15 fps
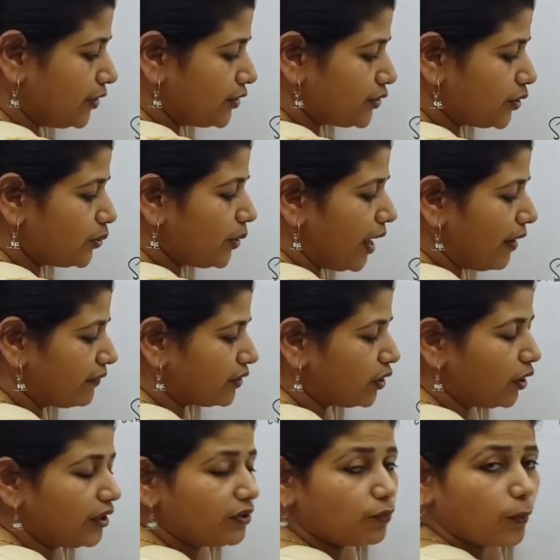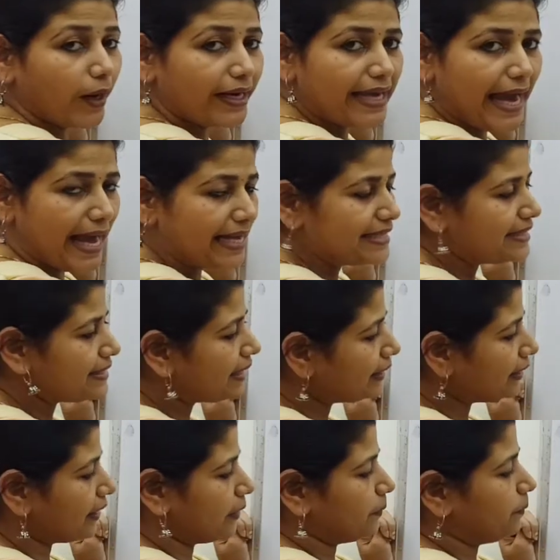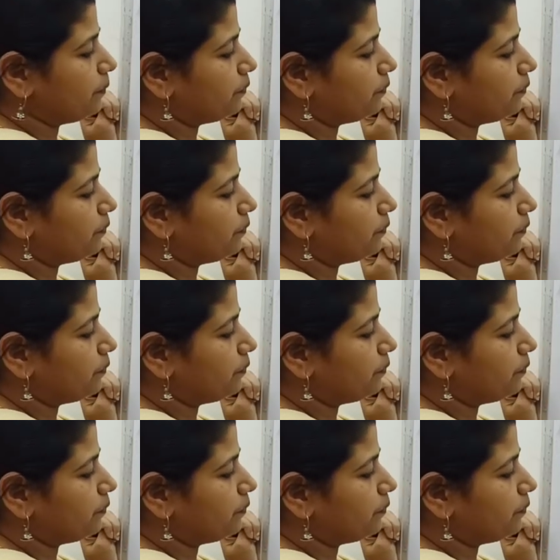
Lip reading: So you have got y as 13.